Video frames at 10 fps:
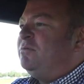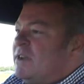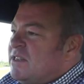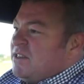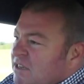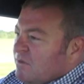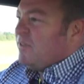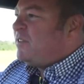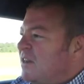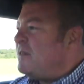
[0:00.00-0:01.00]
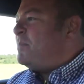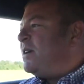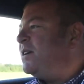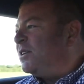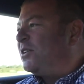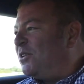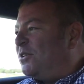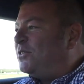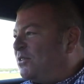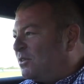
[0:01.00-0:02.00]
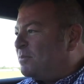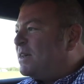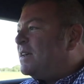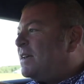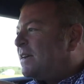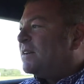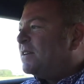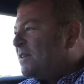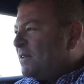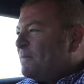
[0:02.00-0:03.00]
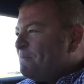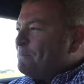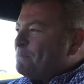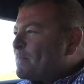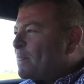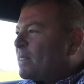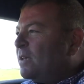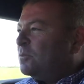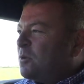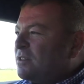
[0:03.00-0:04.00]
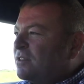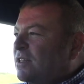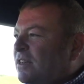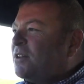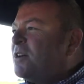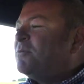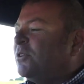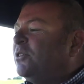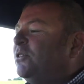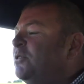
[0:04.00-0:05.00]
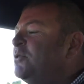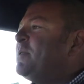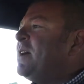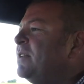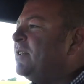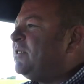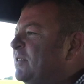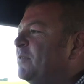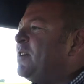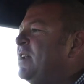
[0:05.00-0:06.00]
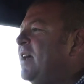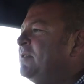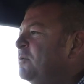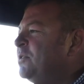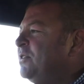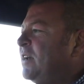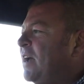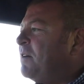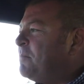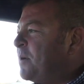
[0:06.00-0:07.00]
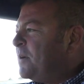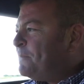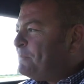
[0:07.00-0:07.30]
pretty flipping good to me. There's one thing that I'm not so sure about, and that's the front end washing out, but